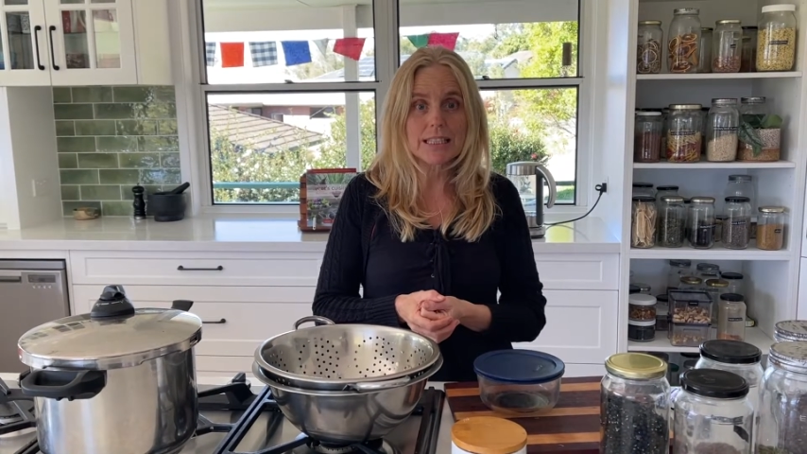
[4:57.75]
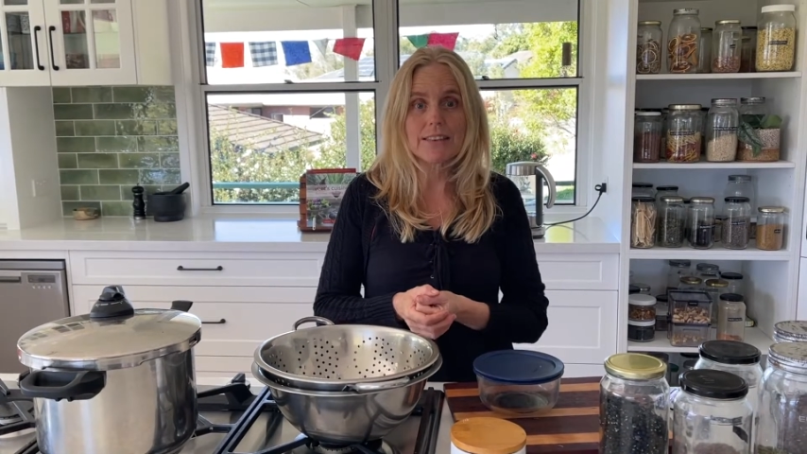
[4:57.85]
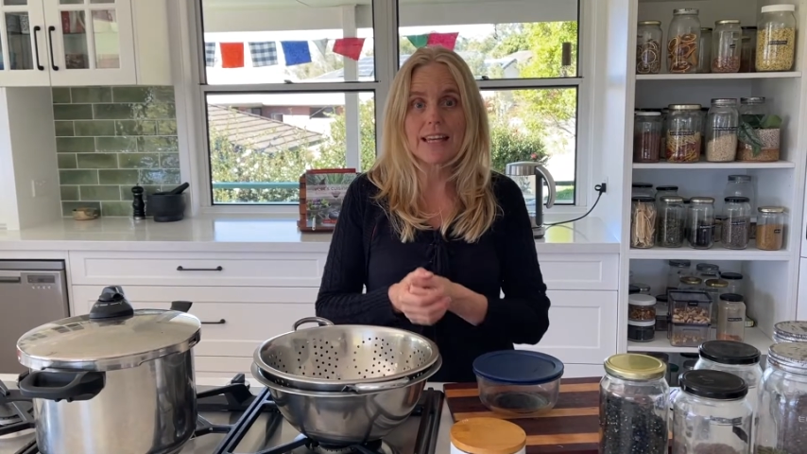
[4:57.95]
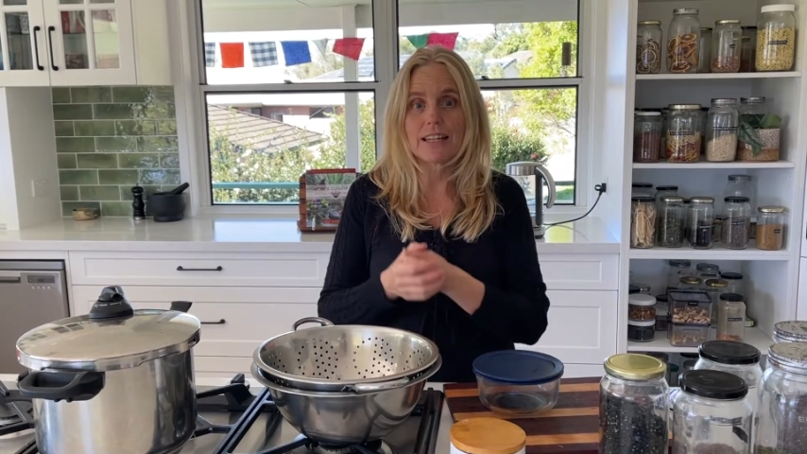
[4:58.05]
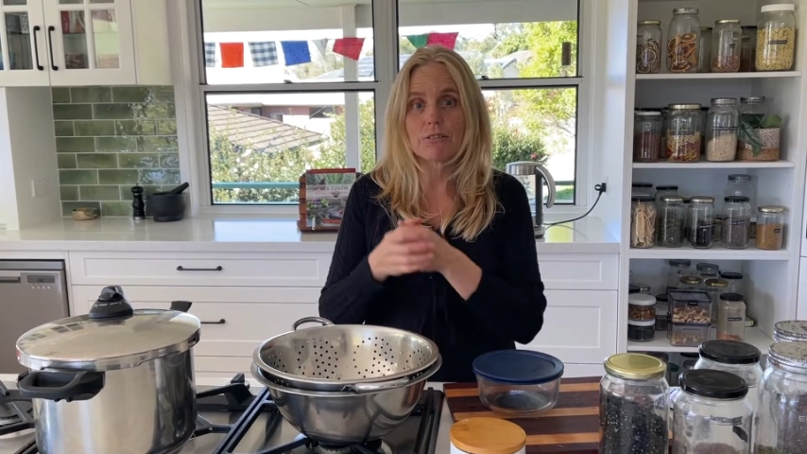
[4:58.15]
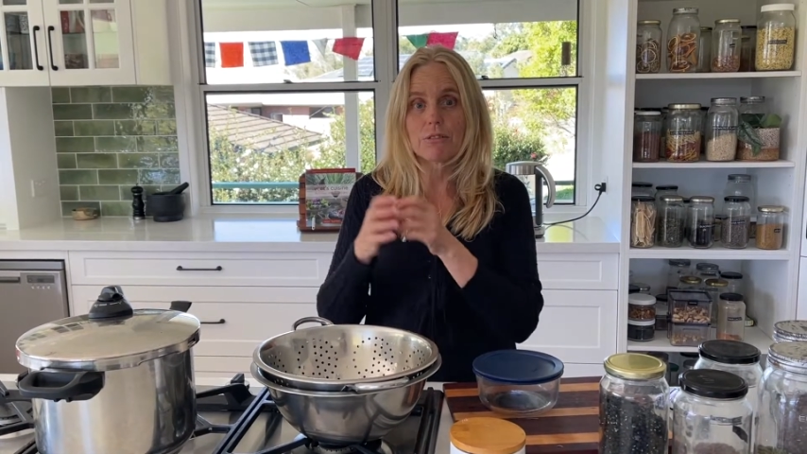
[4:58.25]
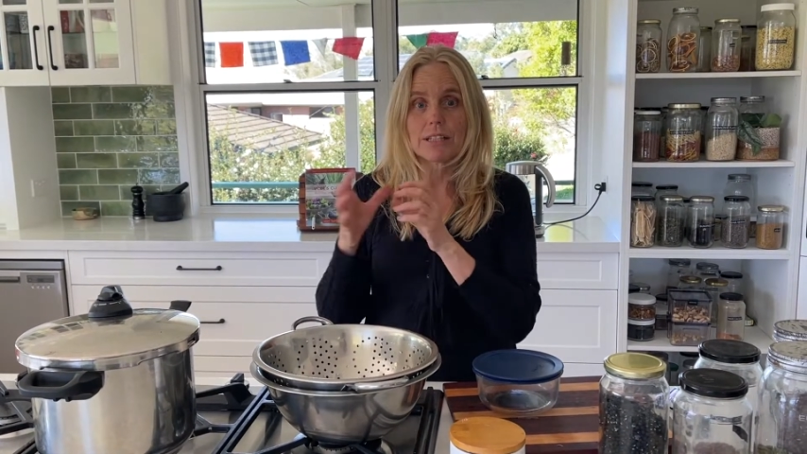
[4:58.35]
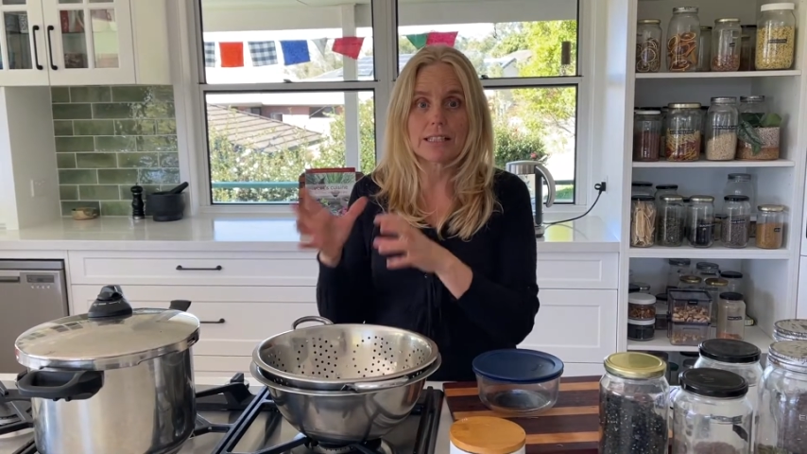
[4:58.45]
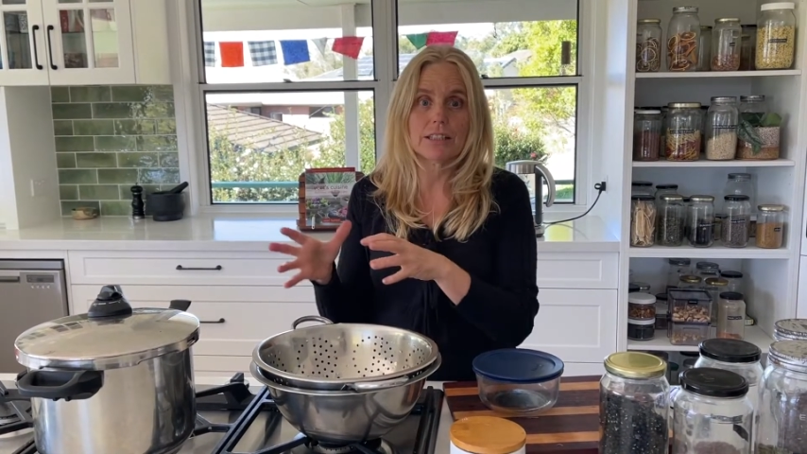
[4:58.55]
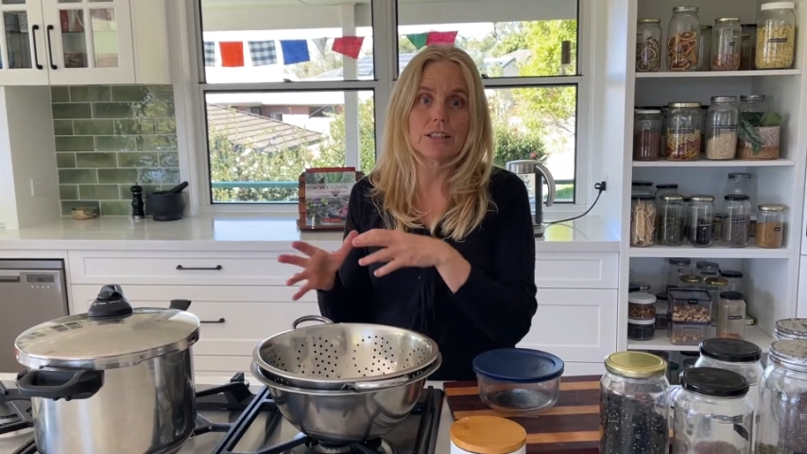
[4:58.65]
then
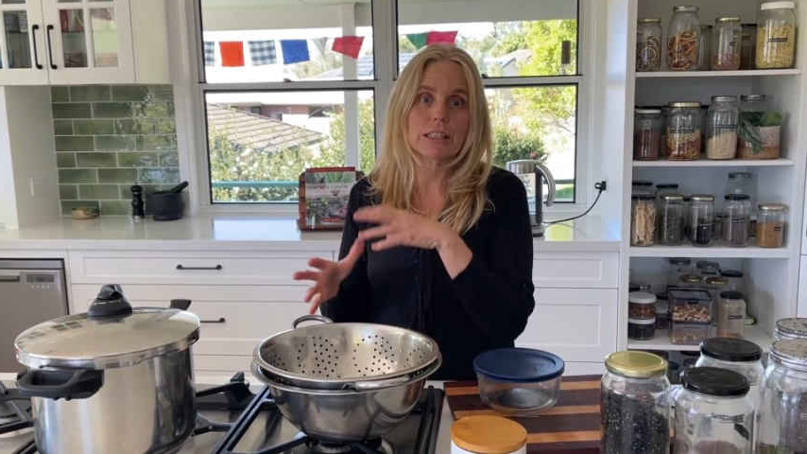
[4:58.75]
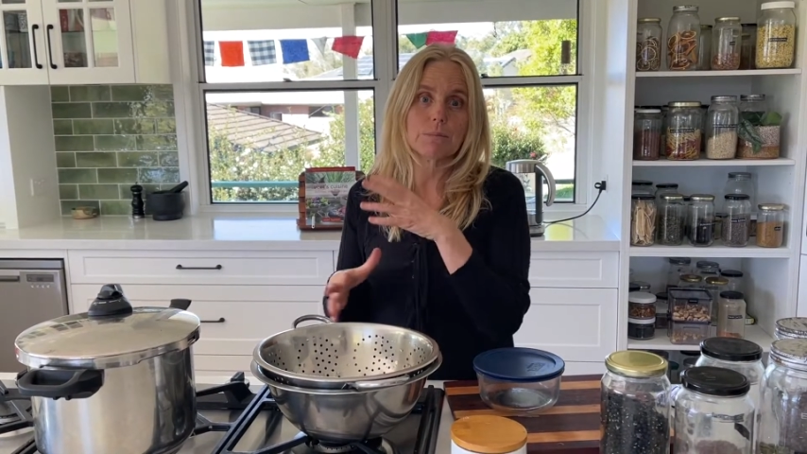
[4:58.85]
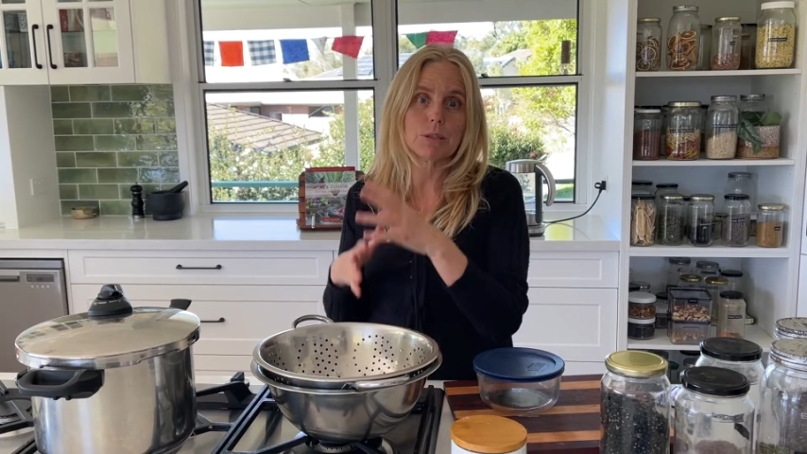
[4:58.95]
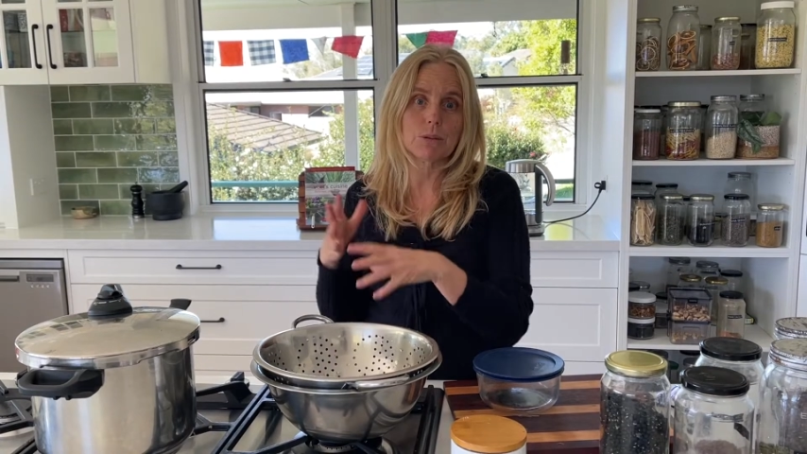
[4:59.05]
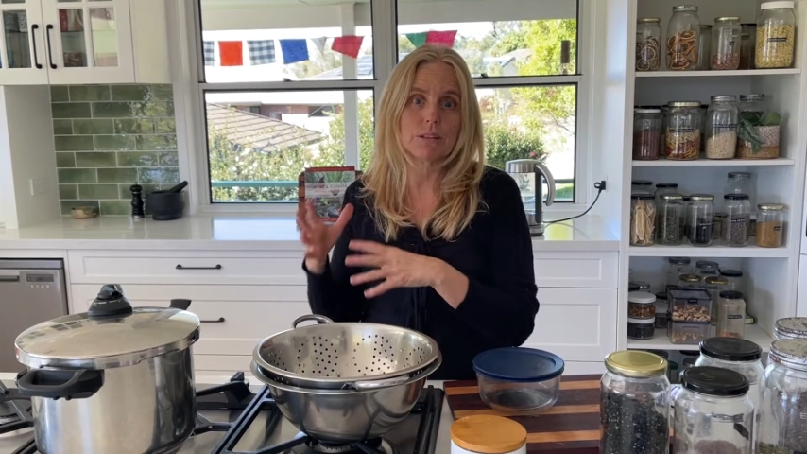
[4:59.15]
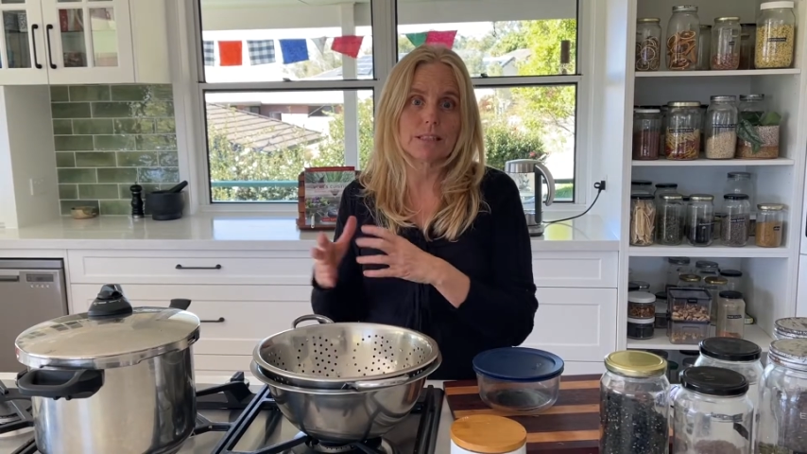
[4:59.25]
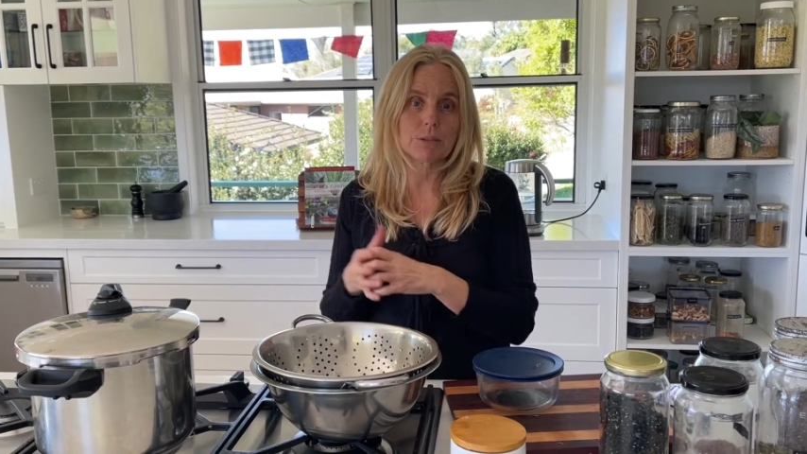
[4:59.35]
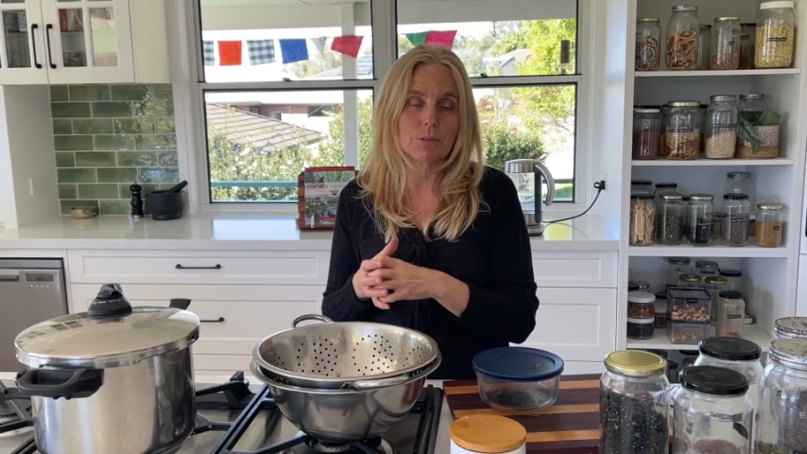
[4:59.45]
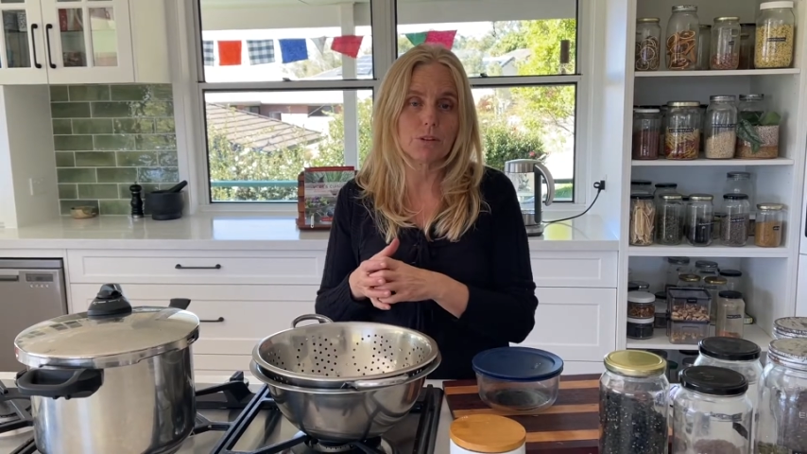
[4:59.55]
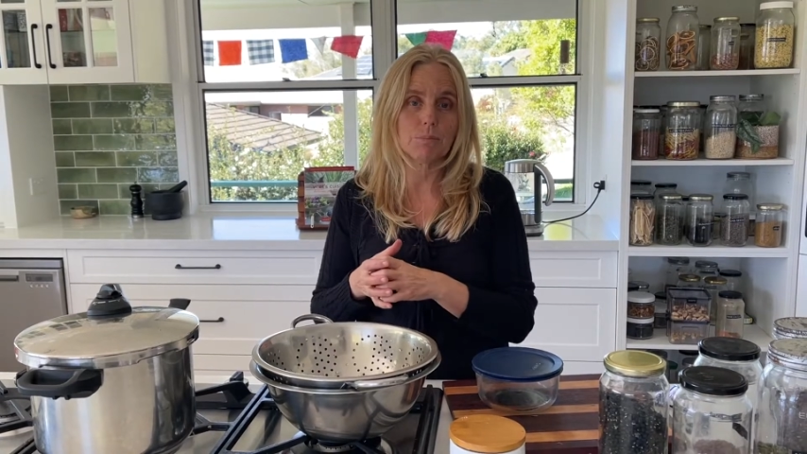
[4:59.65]
really you need to be doing this
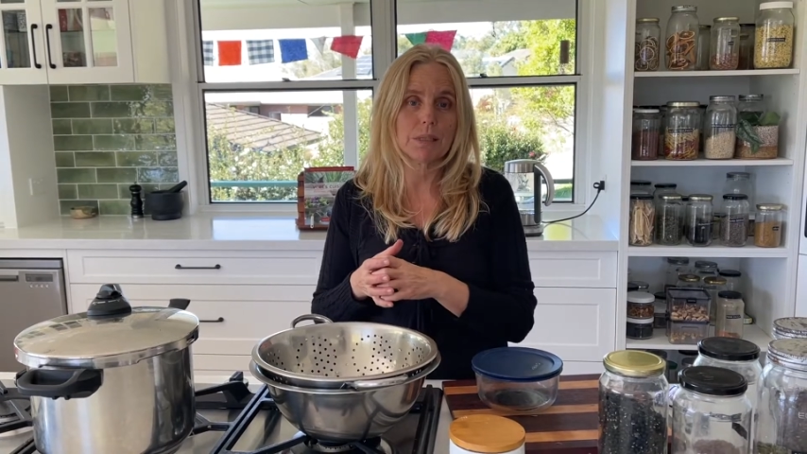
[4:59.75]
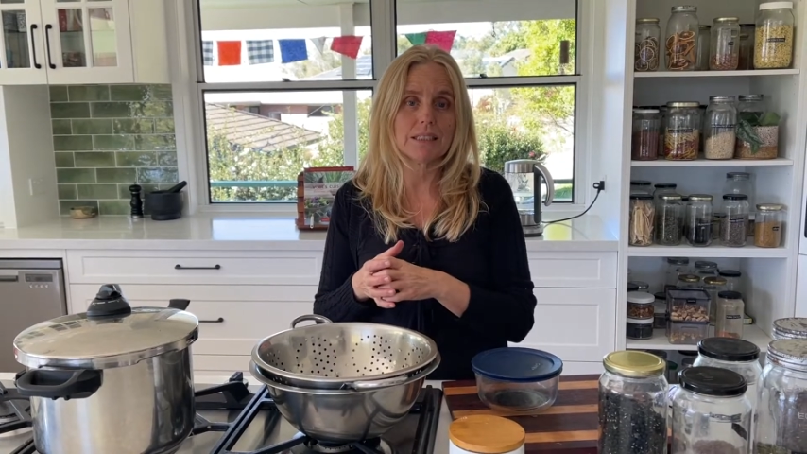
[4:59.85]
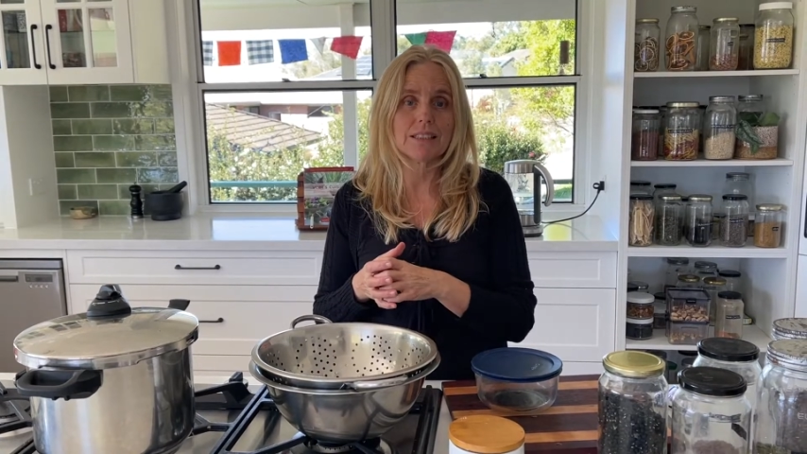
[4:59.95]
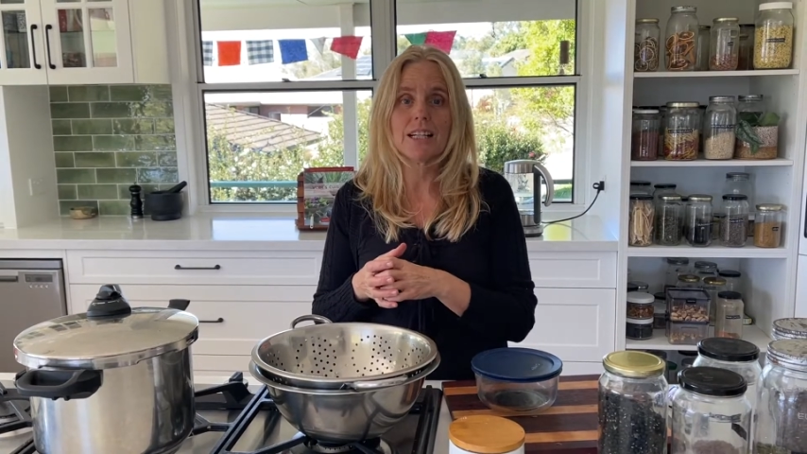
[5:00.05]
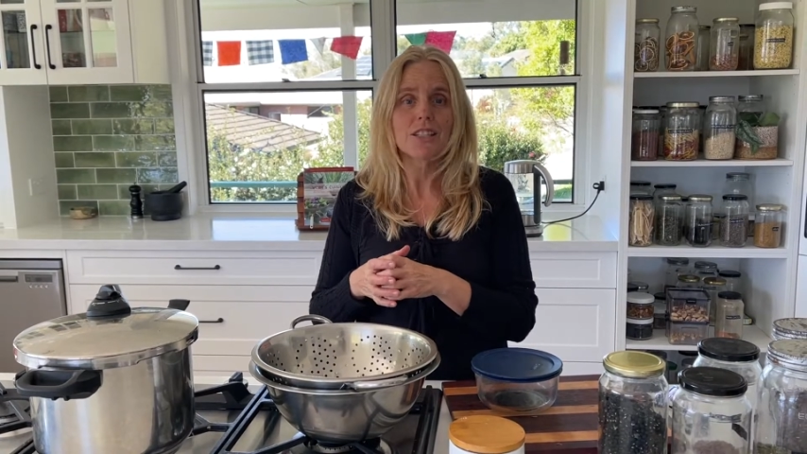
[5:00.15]
with your beans.